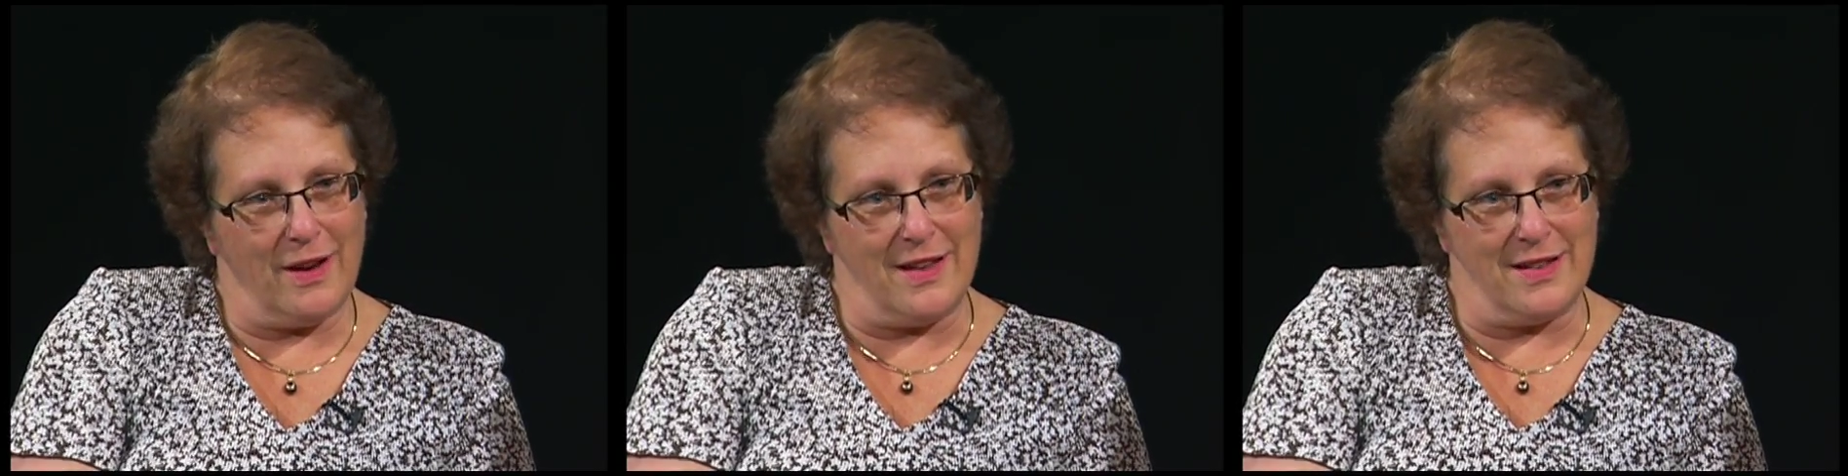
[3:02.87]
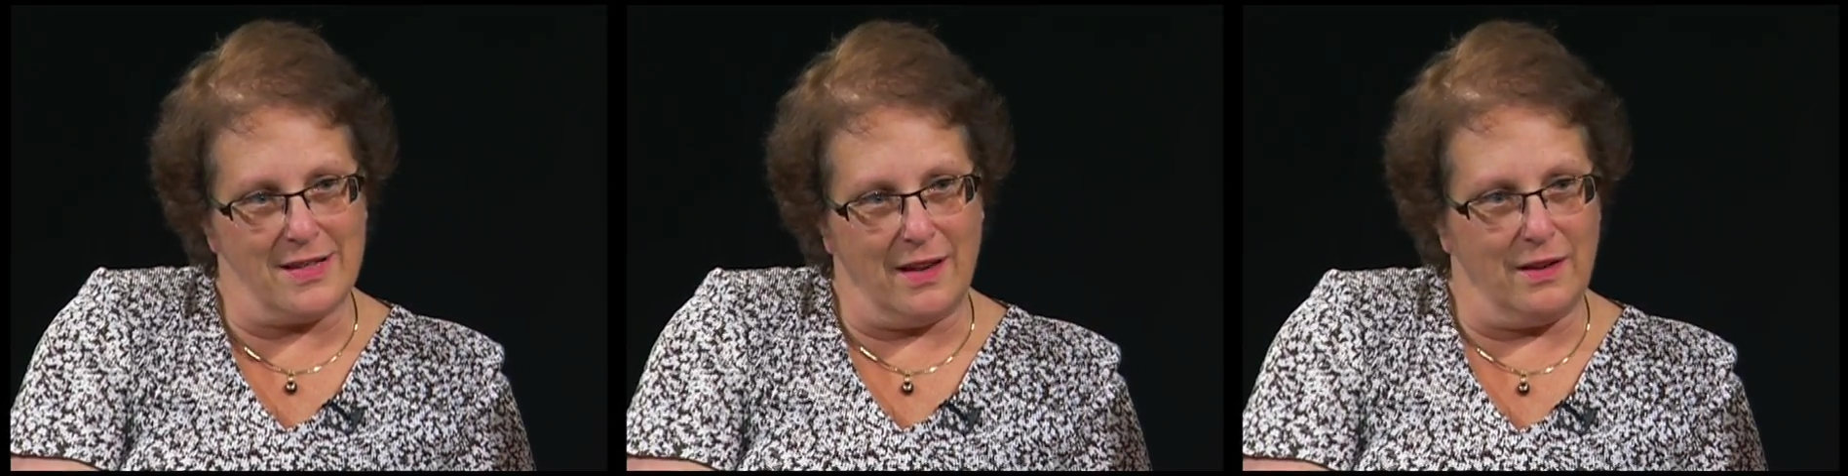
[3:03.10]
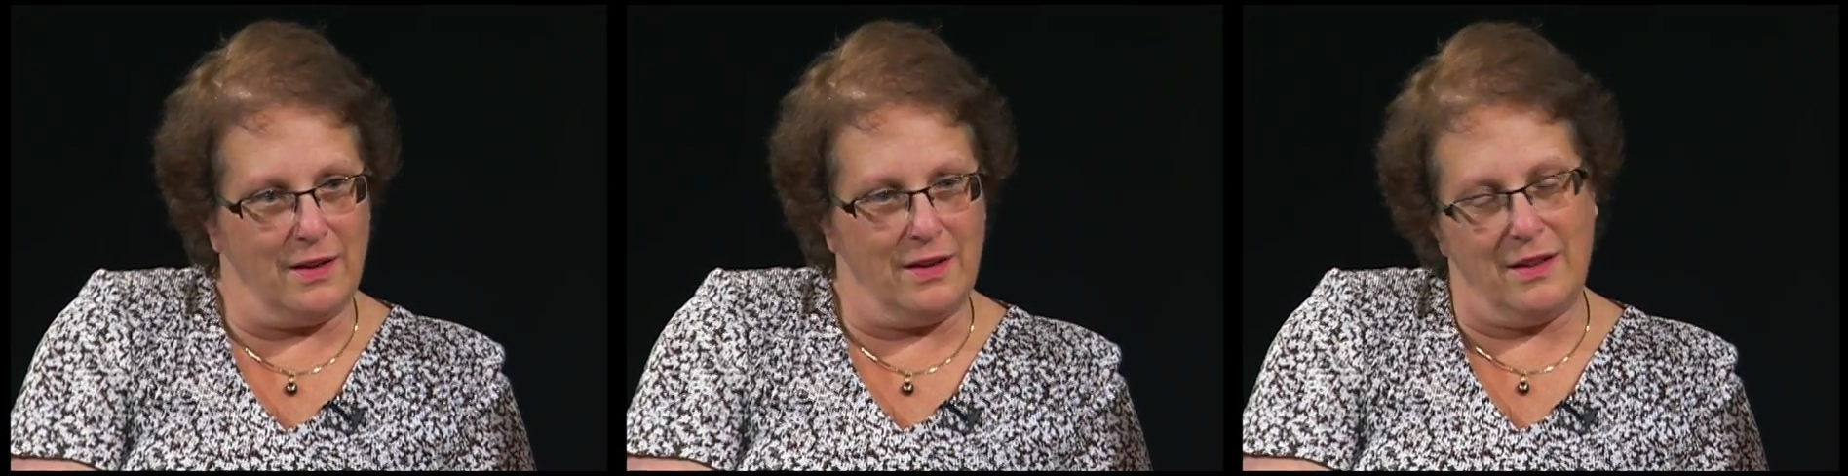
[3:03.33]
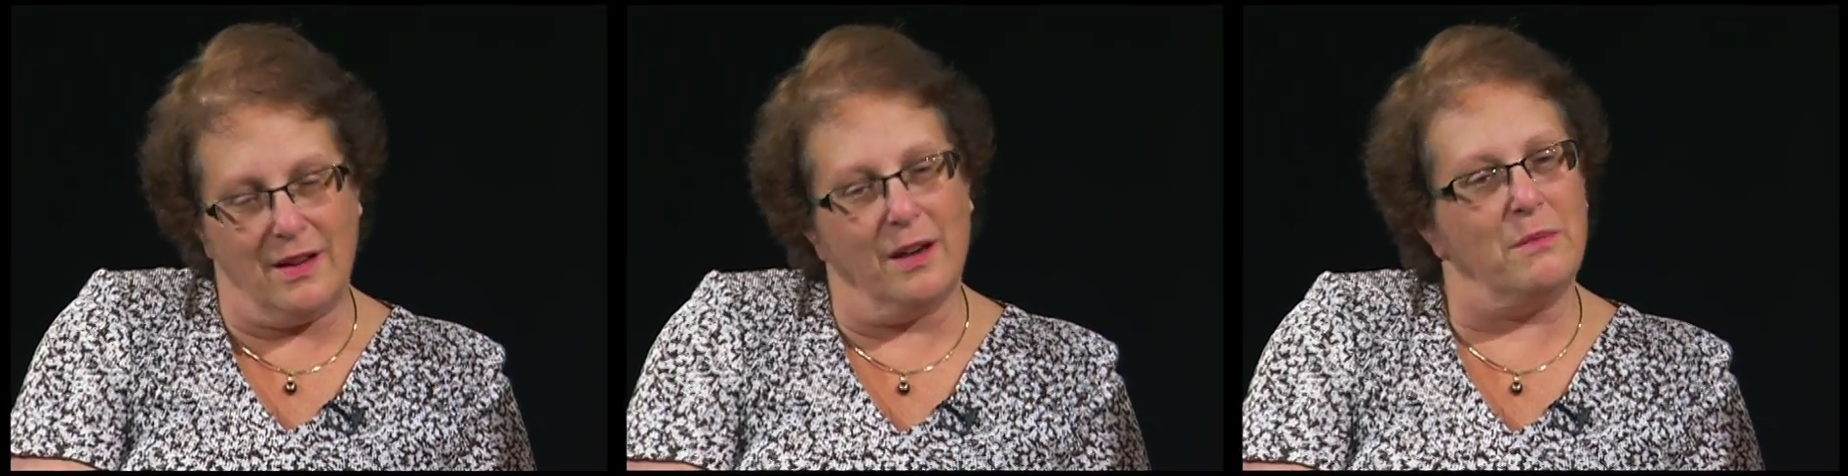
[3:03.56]
is a
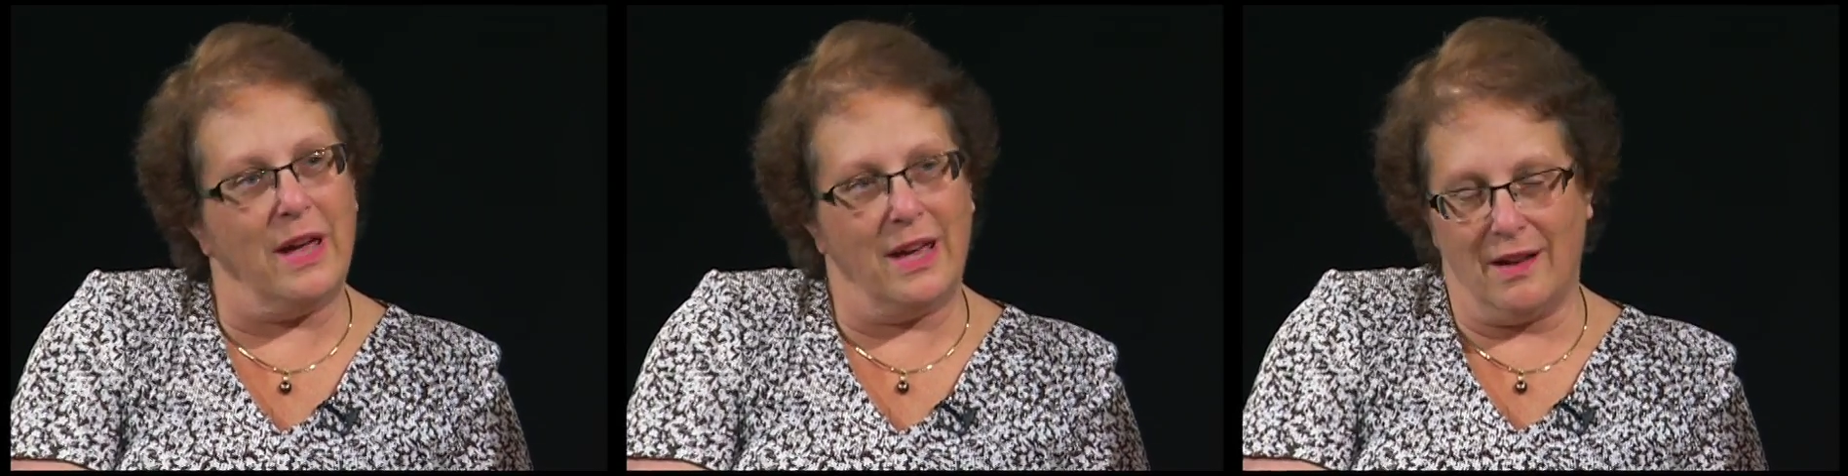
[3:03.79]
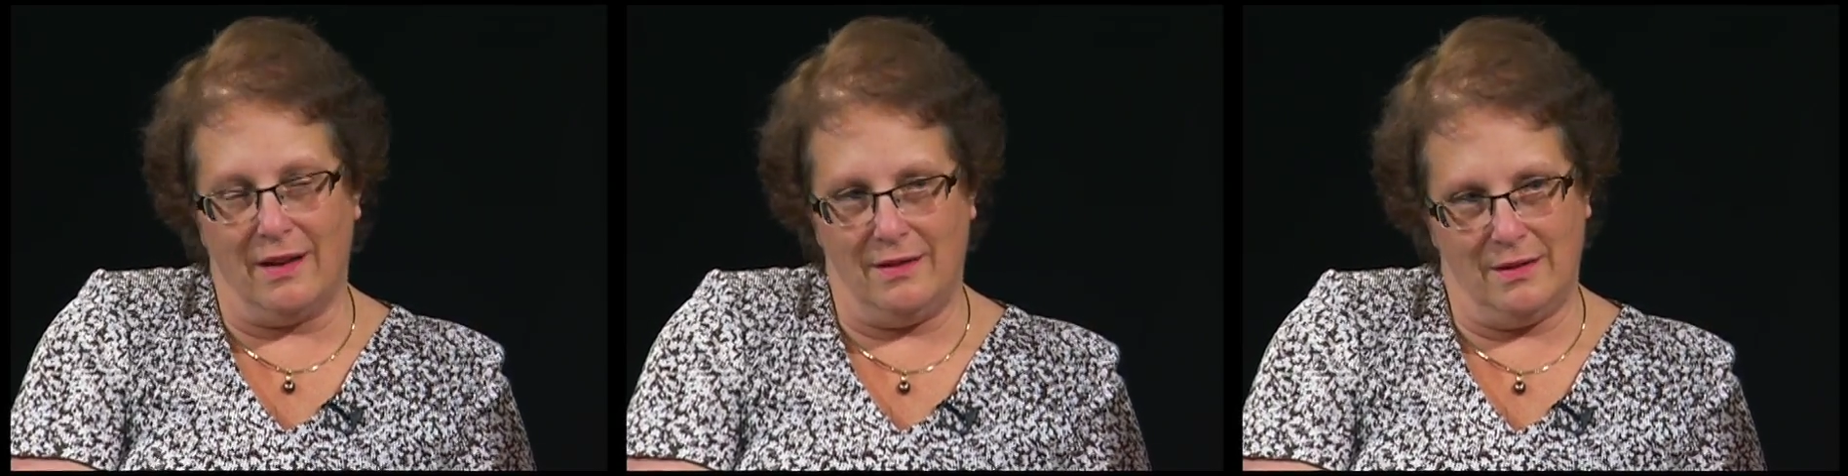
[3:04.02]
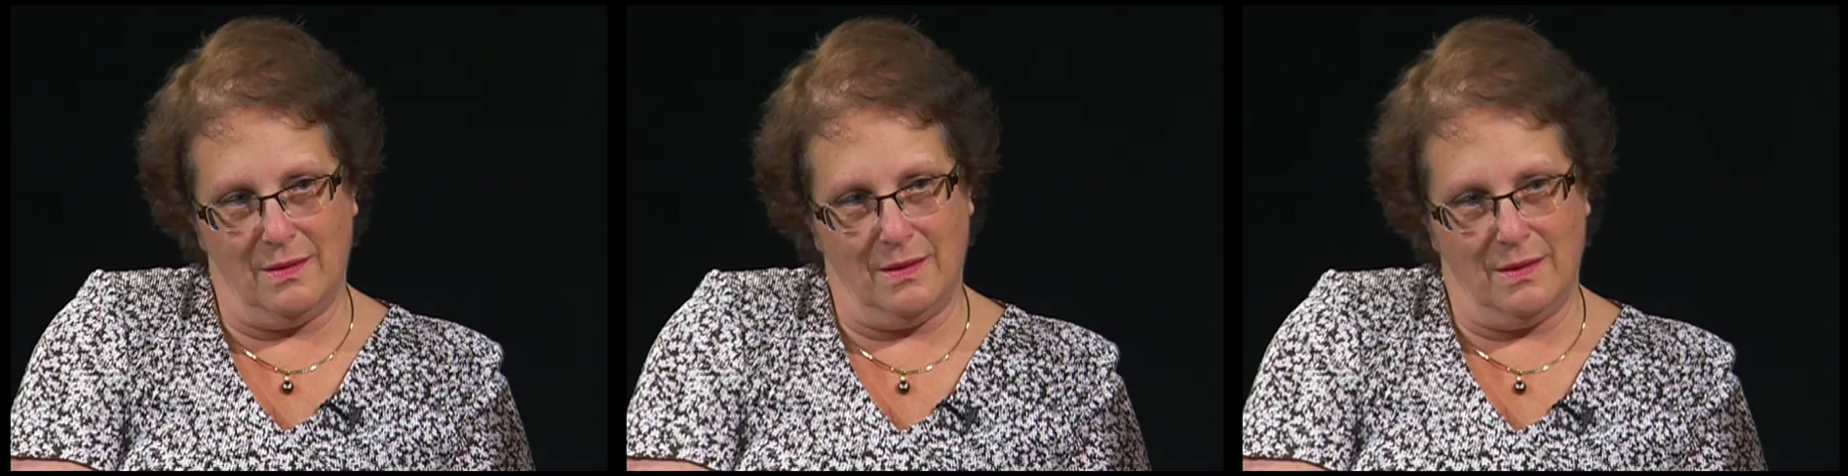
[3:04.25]
young man on,